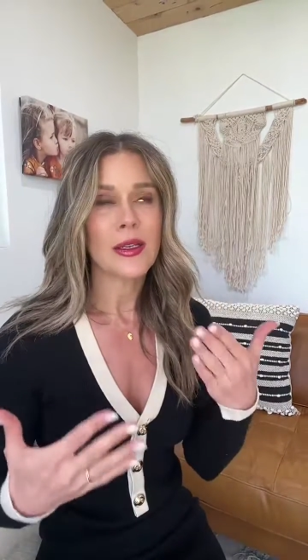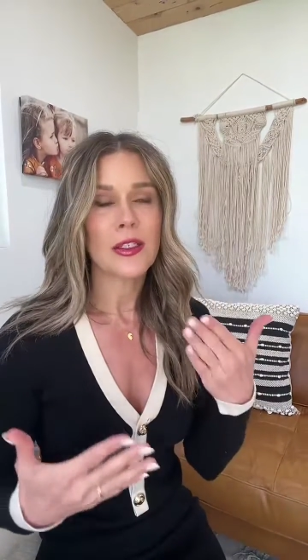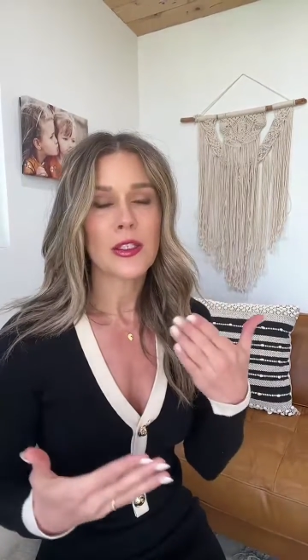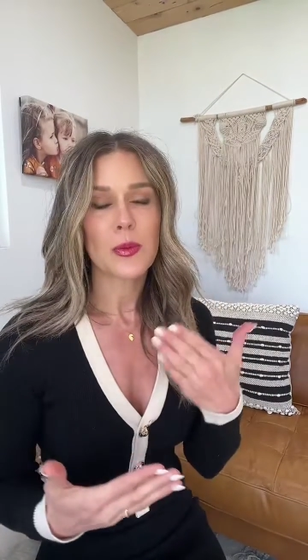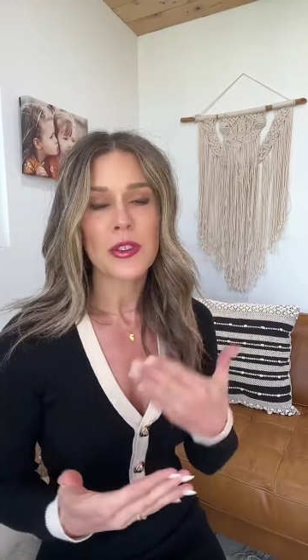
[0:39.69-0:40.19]

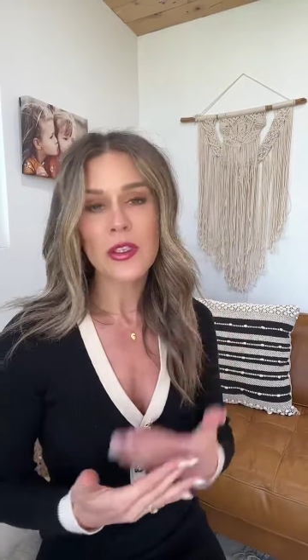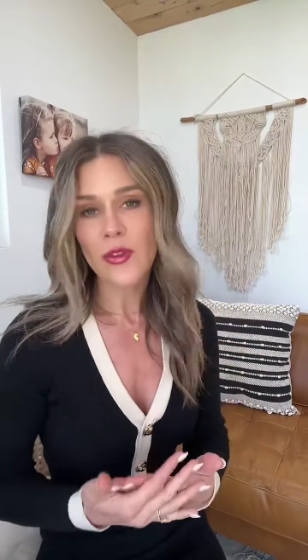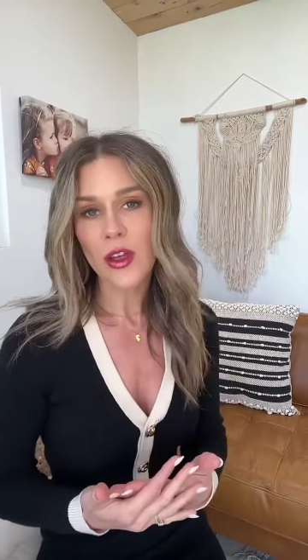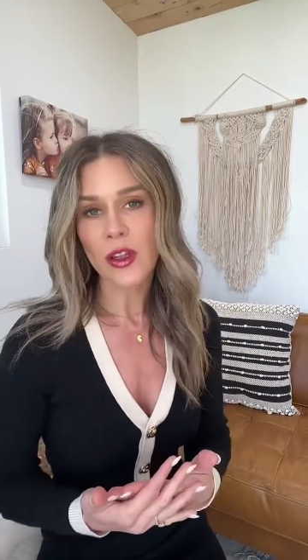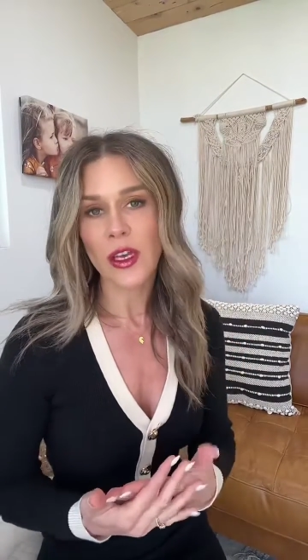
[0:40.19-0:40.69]

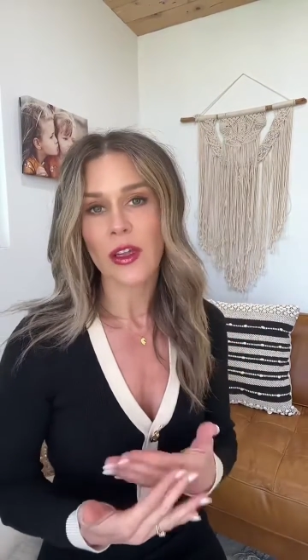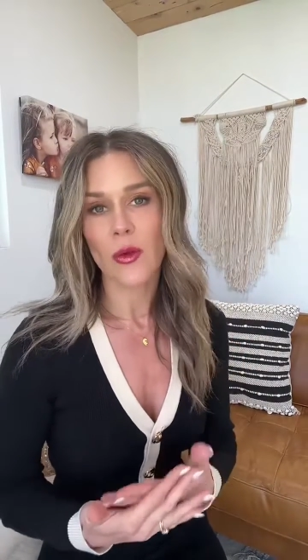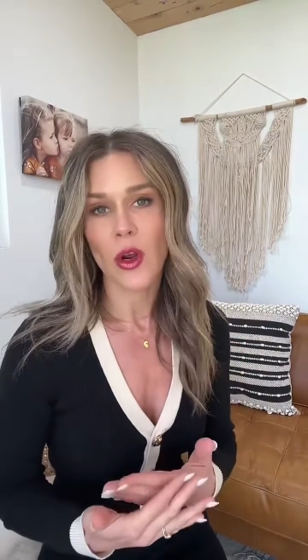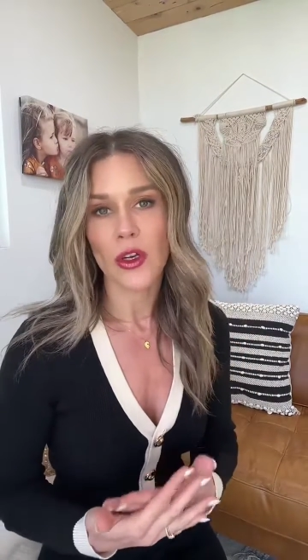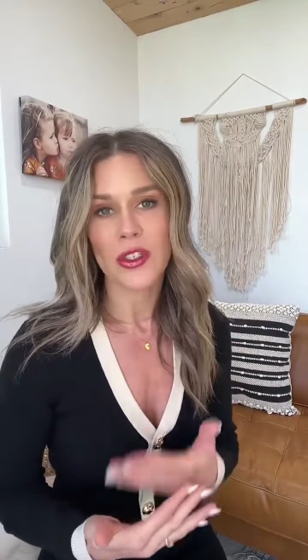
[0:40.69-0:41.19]
specifically in
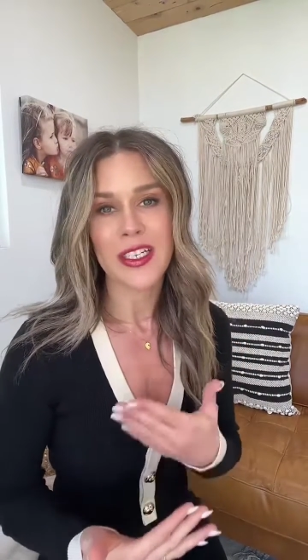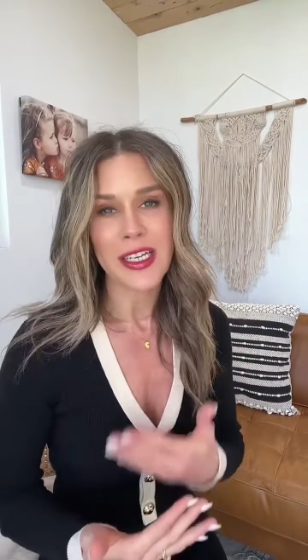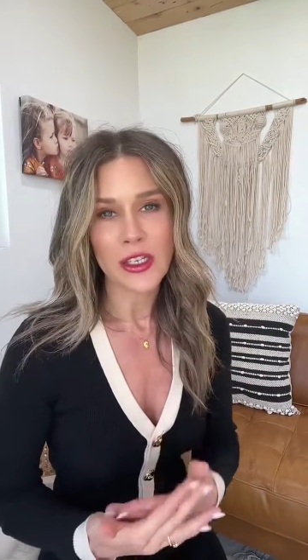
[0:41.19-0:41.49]
regards to